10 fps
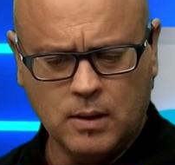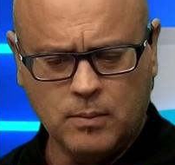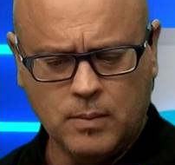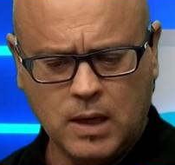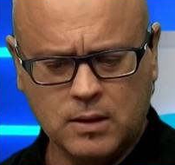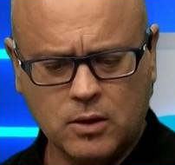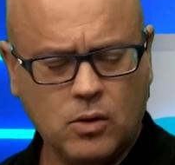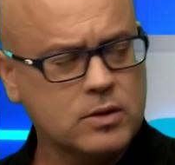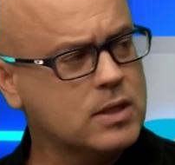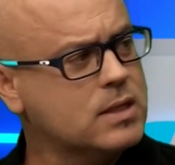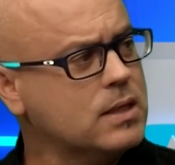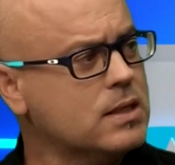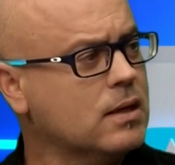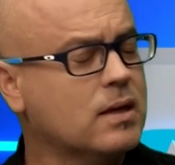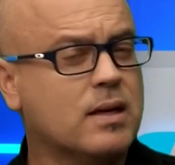Mark de Kock's
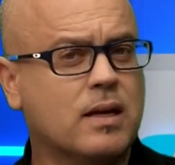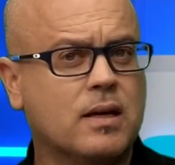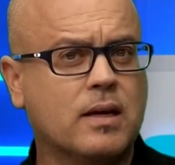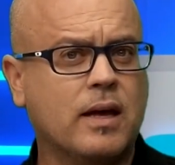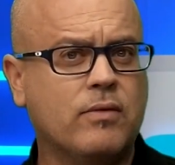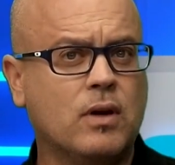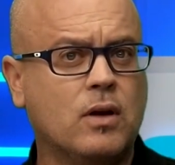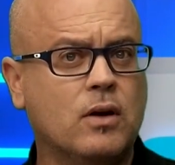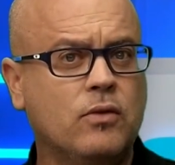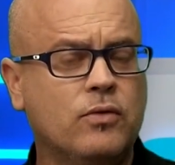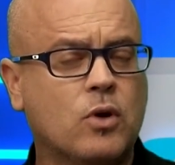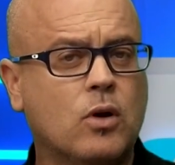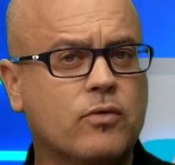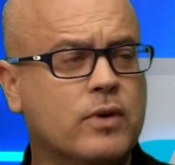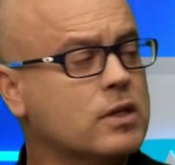assistant gave a lot of
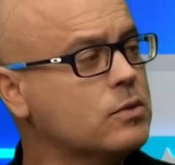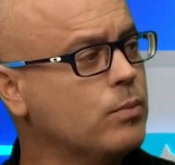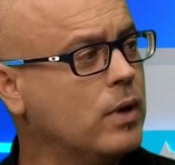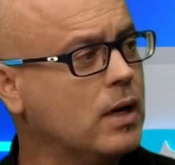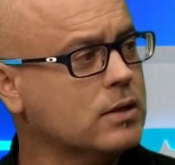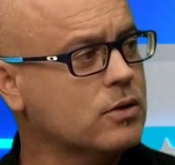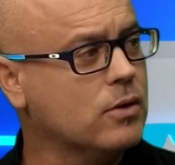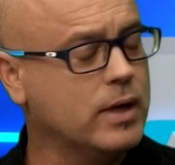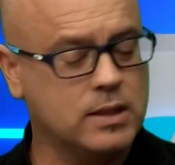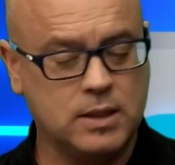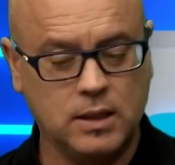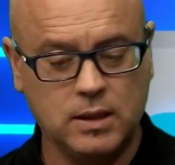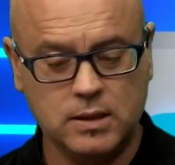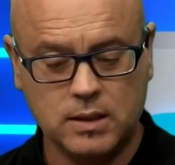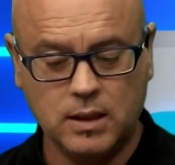confidence prior to the race. He
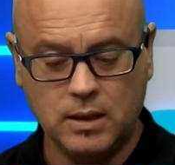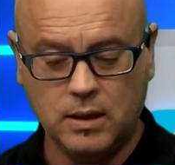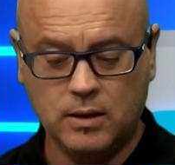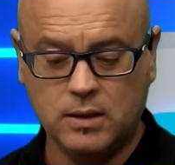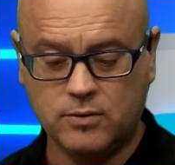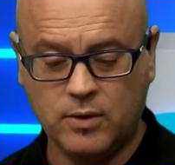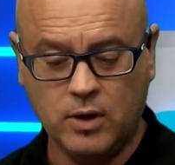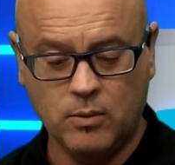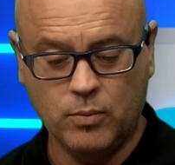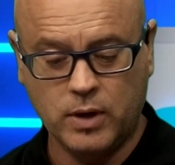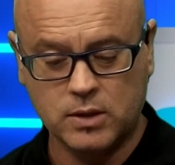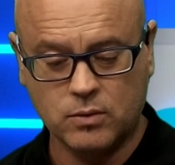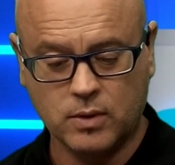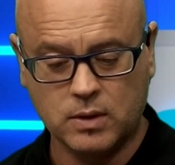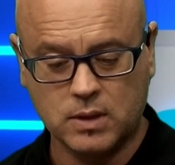said he's very impressed
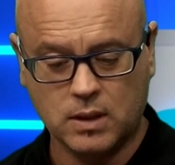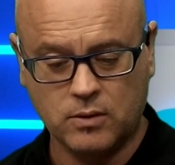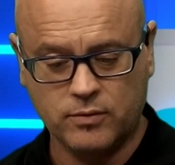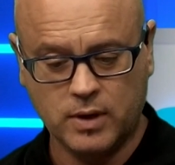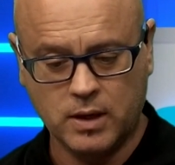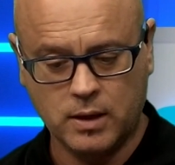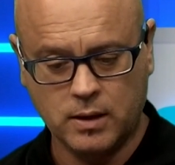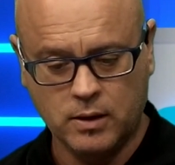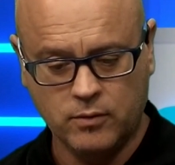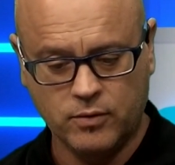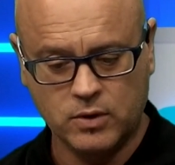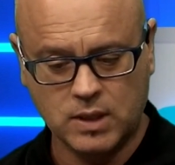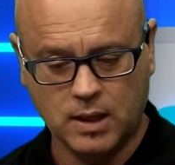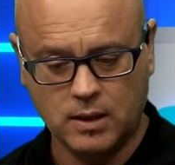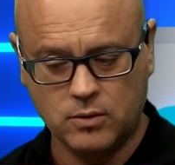with the son of
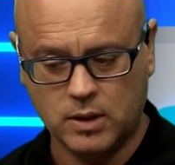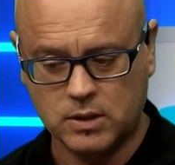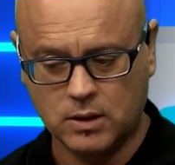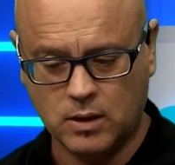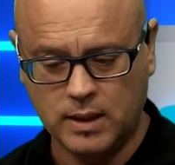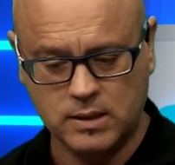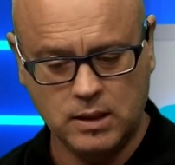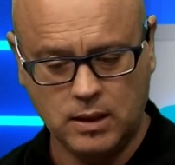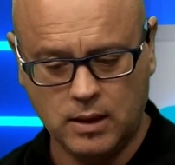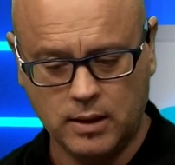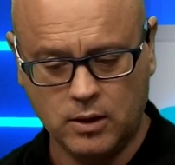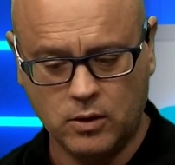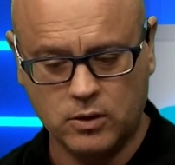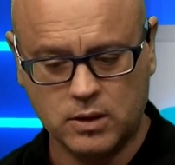Vercingetorix. So let's see how he goes.